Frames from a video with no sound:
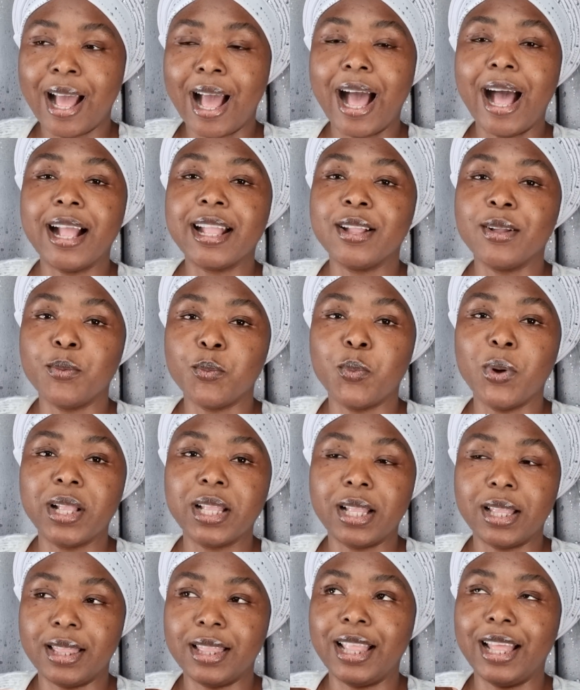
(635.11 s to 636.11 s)
and
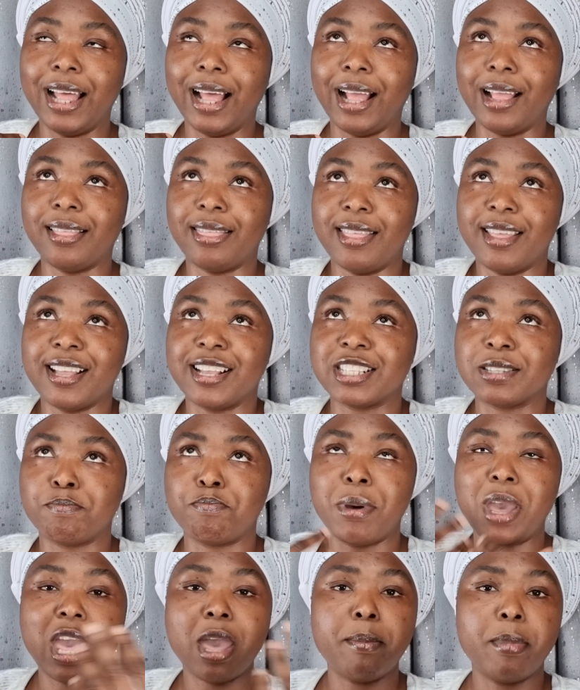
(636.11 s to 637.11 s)
when I think it's
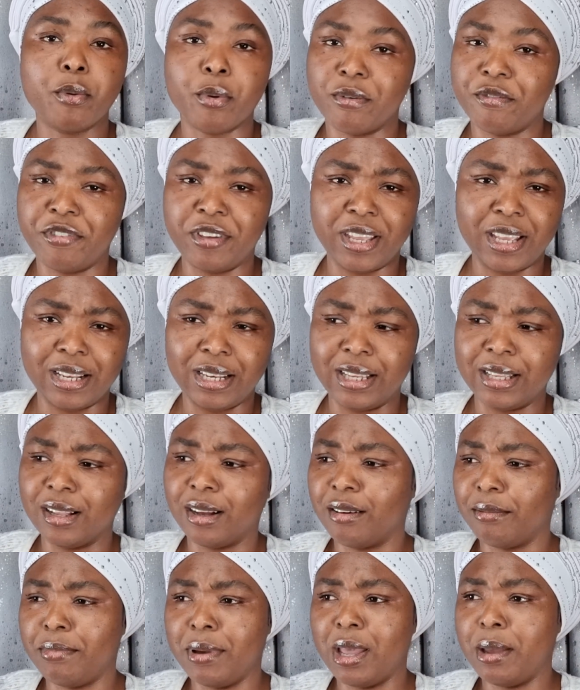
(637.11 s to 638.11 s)
baby revealing
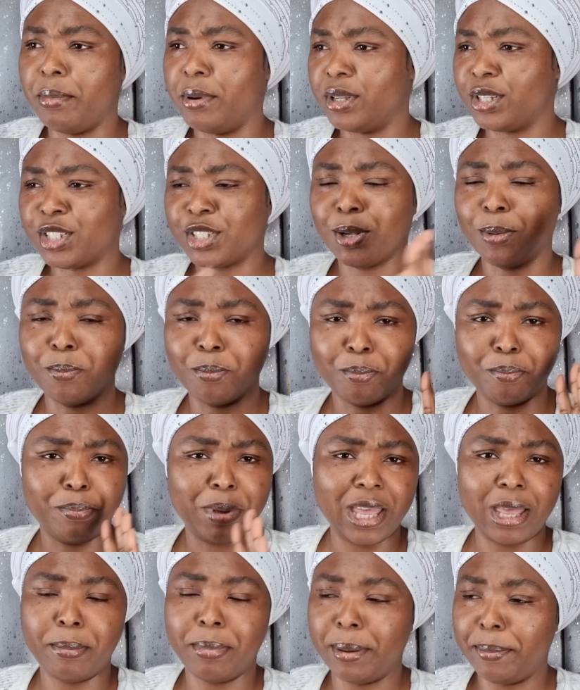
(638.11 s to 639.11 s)
or baby something,
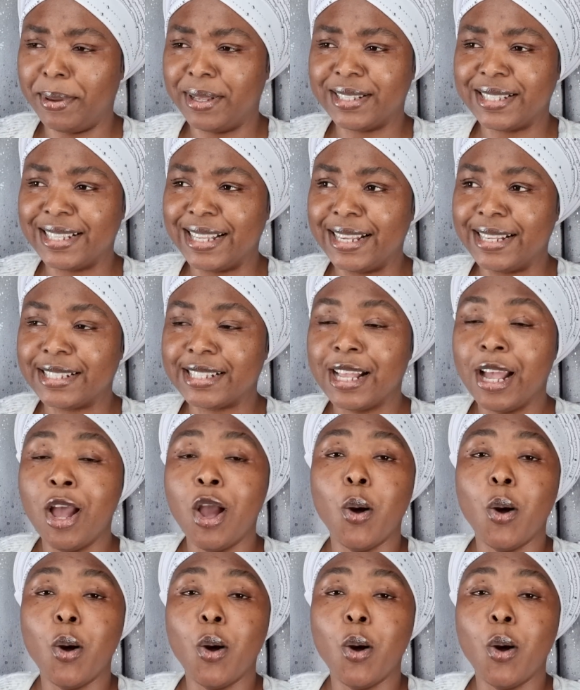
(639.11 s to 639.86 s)
baby business,